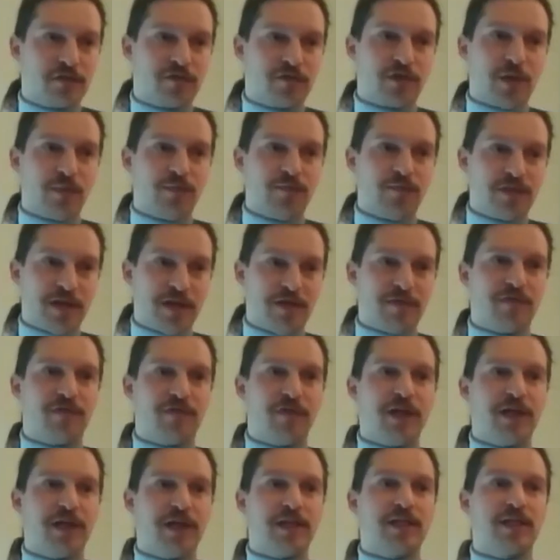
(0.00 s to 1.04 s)
from
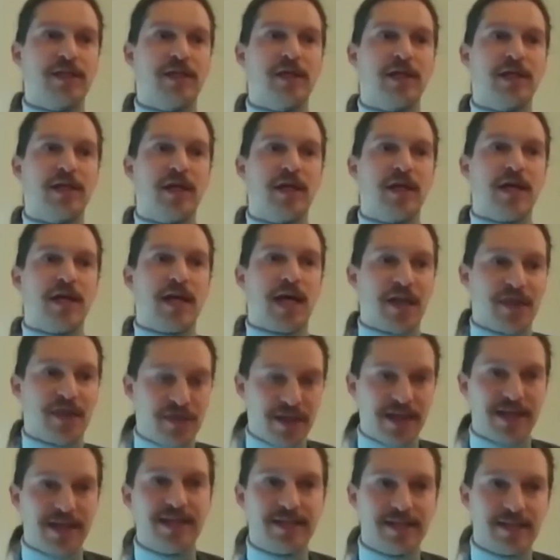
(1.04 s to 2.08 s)
different
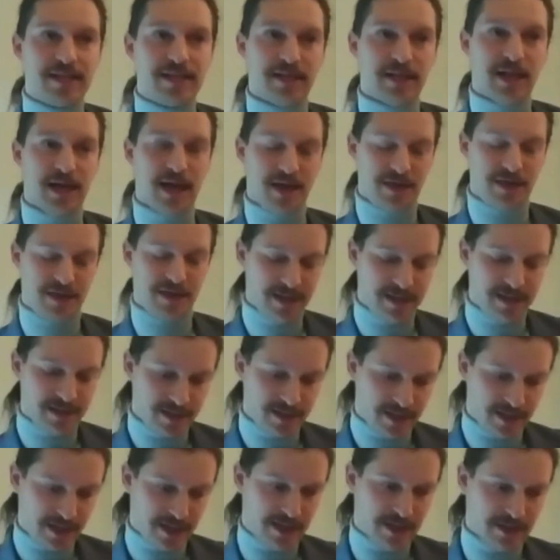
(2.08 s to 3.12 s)

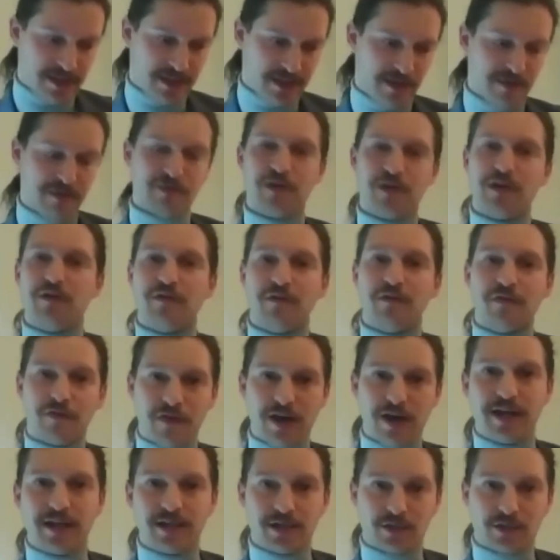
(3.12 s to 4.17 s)
ethnicities, different
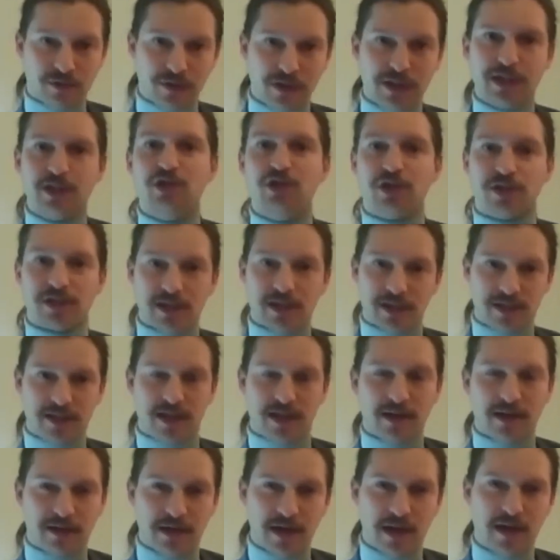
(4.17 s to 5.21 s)
faiths, religions,
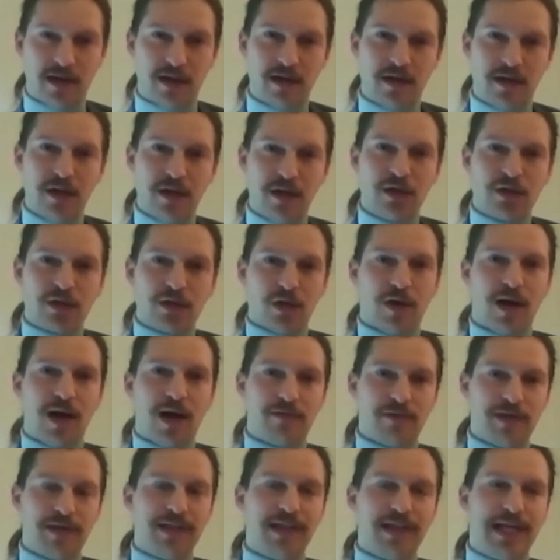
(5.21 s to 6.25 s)
etc. So I
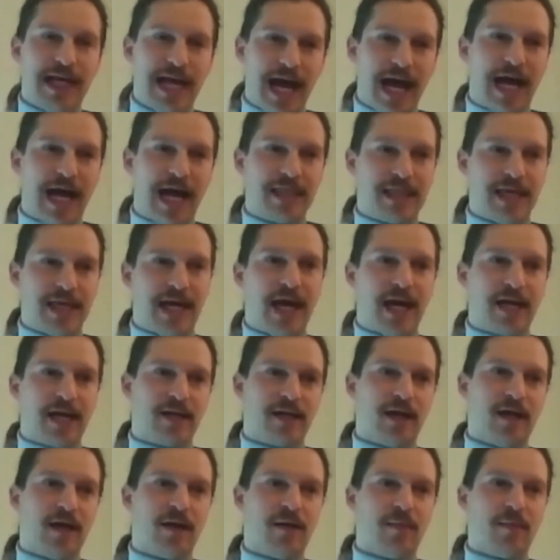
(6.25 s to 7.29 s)
really had
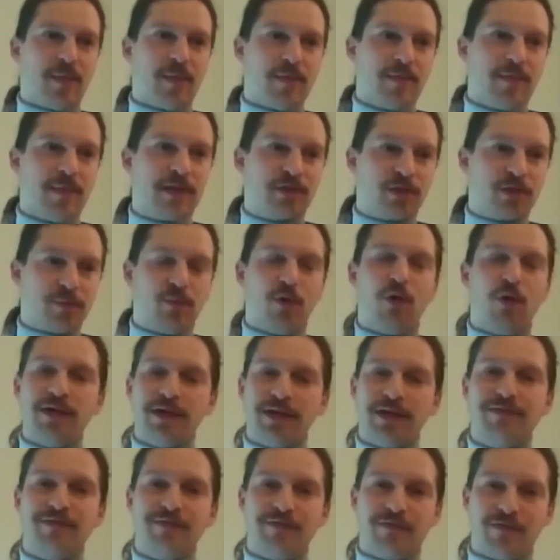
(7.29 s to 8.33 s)
that
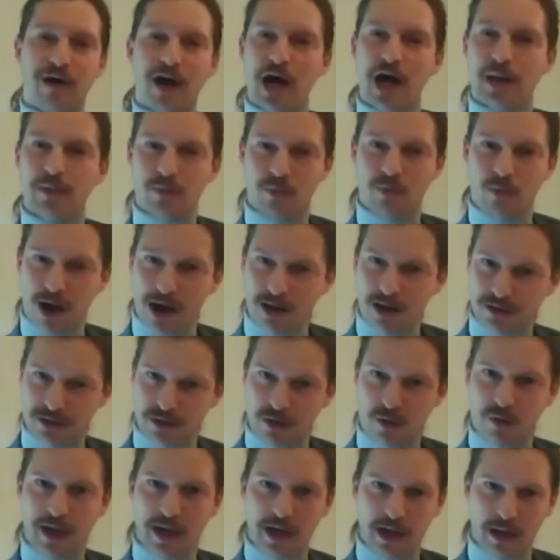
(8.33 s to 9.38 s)
metropolitan vibe while
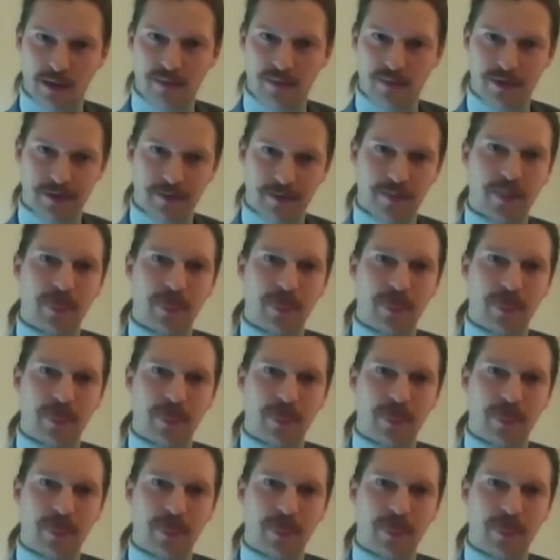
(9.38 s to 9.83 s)
growing up.